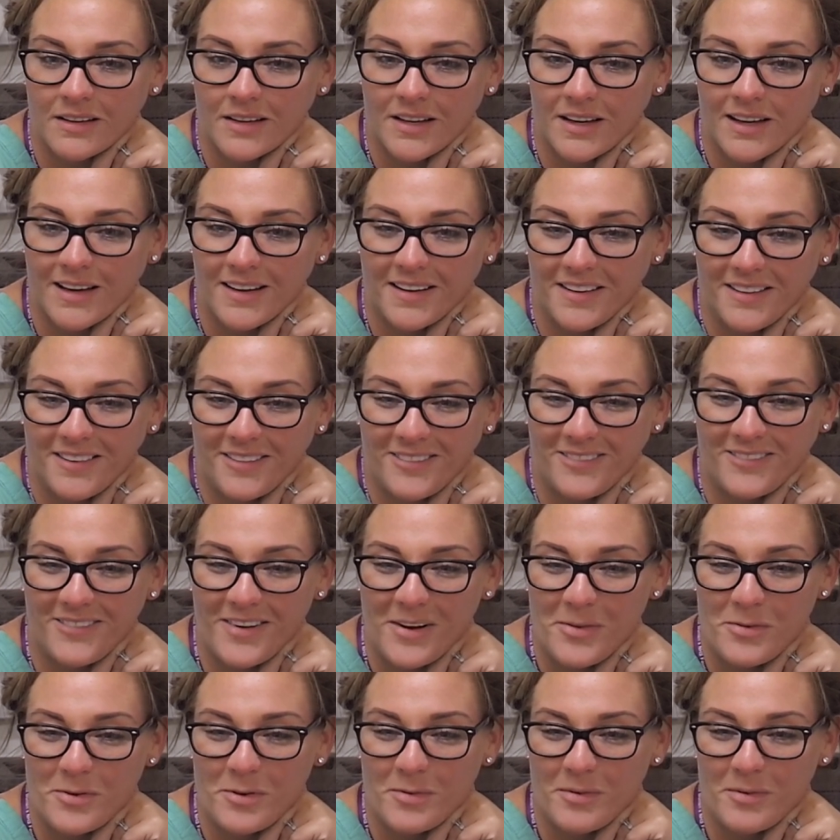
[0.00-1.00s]
And
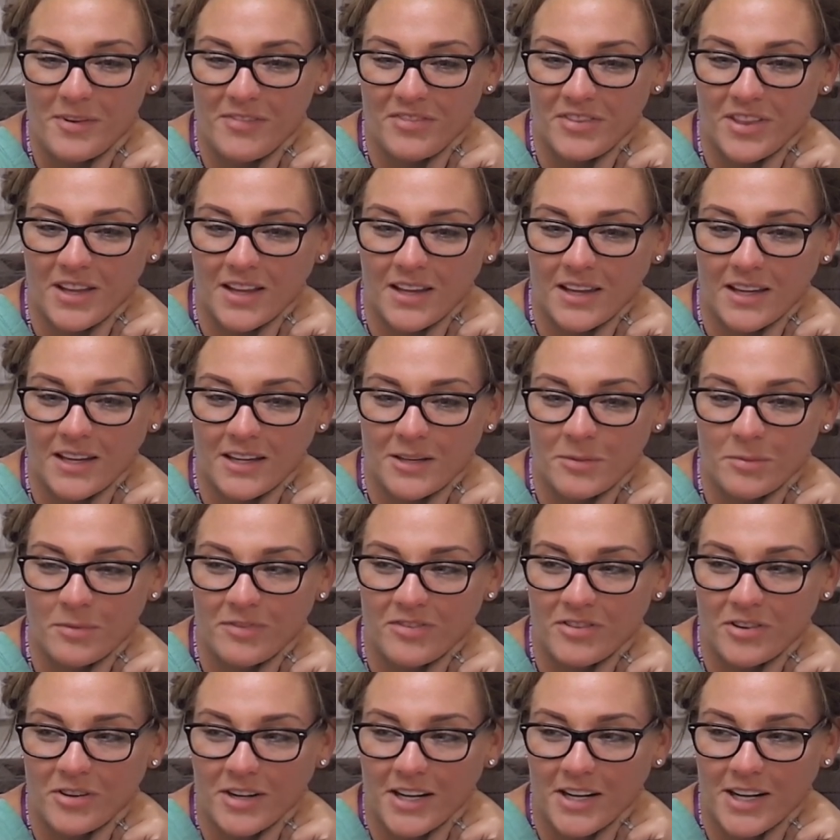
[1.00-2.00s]
where we went for that lady
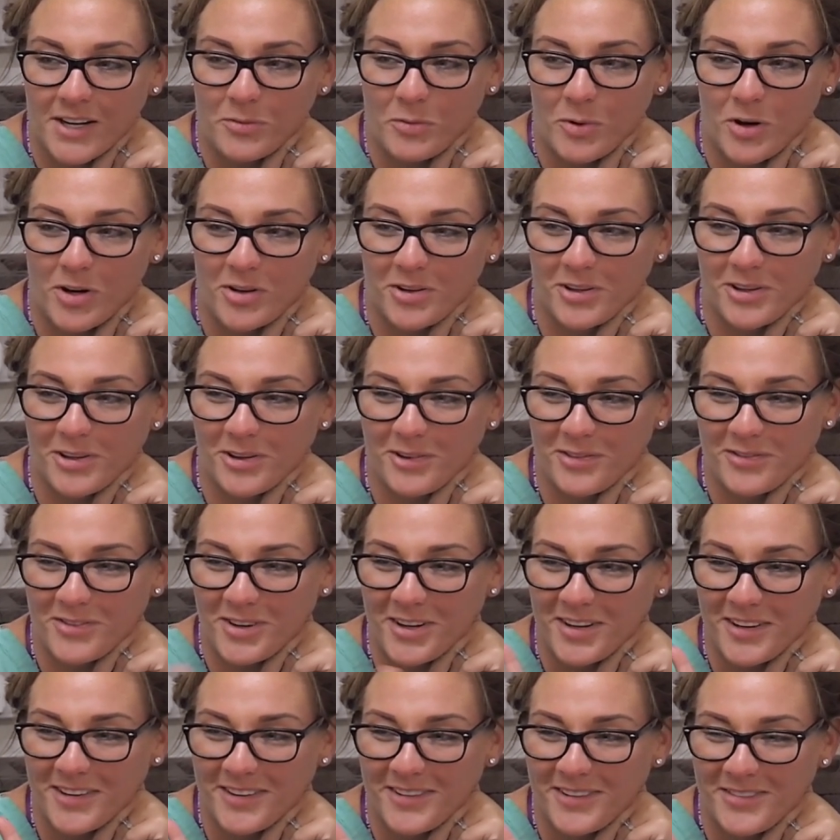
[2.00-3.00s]
before, I had one glove
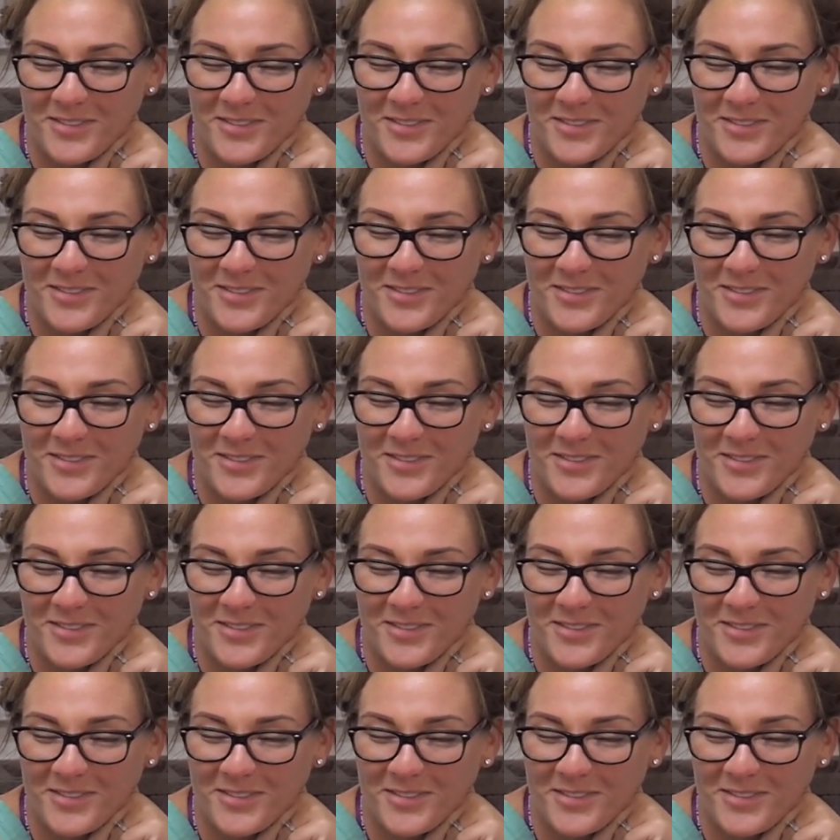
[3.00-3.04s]
on.